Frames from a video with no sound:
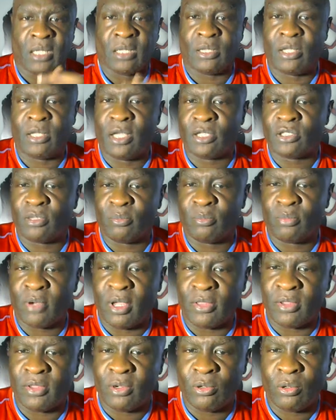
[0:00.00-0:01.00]
there's a
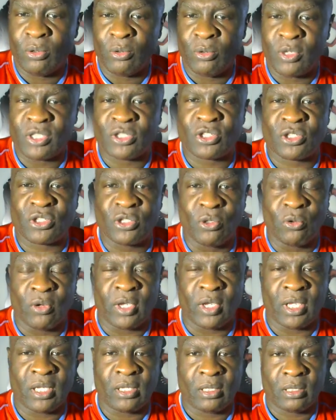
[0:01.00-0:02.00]
brother who is
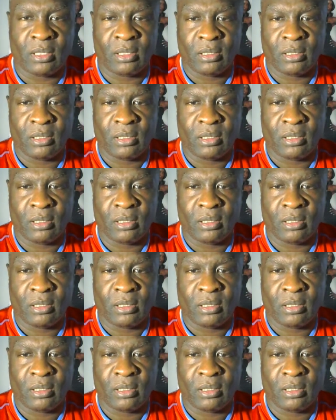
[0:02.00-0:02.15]
suing